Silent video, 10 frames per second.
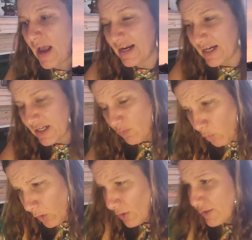had any
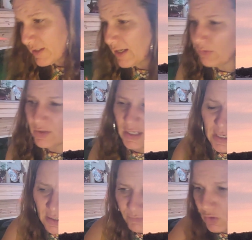words, now the
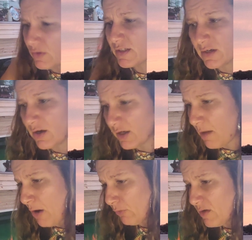King of Swords did not
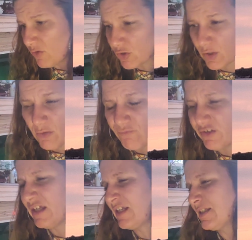come out reversed, so I don't
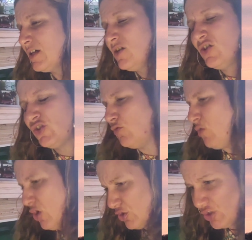feel like it's too
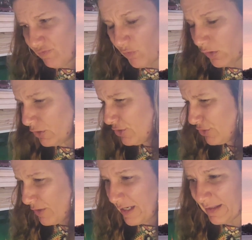harsh of words
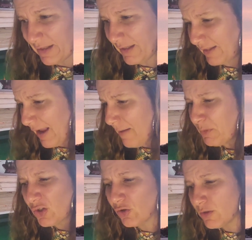or anything like that,
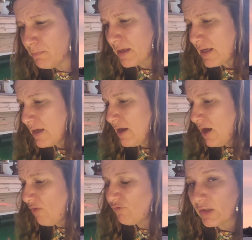but there could be
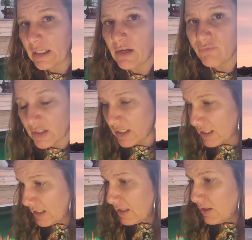a feeling of
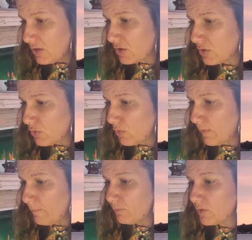needing to
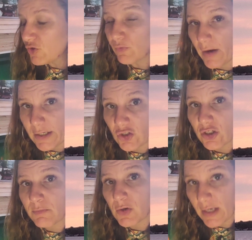direct your
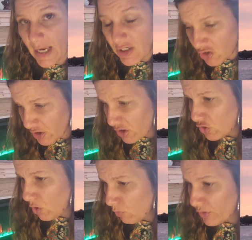communication
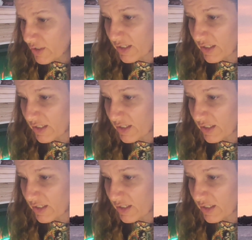towards